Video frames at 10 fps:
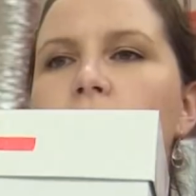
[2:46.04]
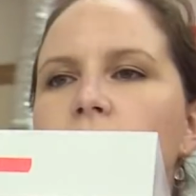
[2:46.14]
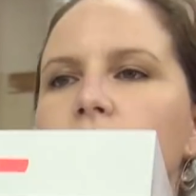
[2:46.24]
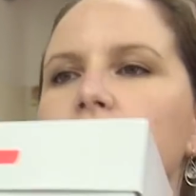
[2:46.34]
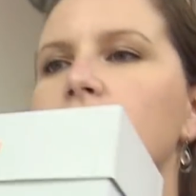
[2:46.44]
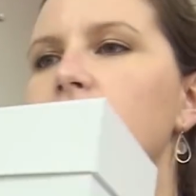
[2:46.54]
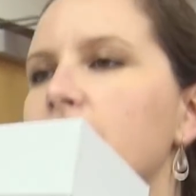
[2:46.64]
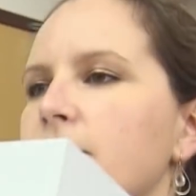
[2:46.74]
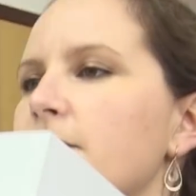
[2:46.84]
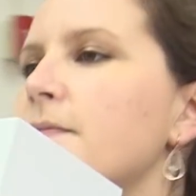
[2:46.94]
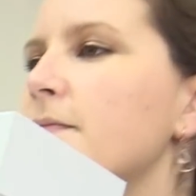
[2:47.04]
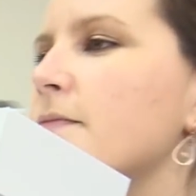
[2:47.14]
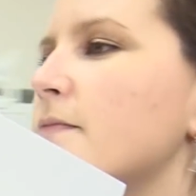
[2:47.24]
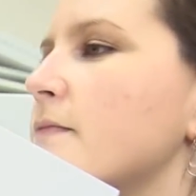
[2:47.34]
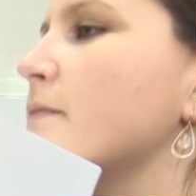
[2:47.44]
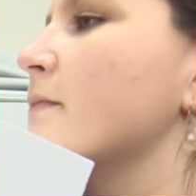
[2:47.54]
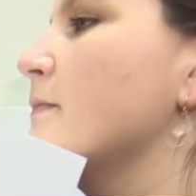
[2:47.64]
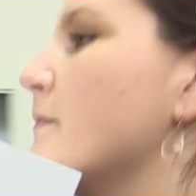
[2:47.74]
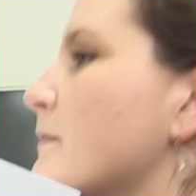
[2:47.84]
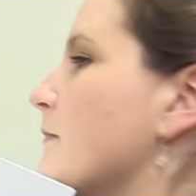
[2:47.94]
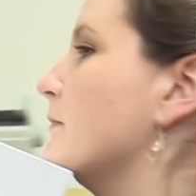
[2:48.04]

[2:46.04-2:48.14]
collected from wild animals on every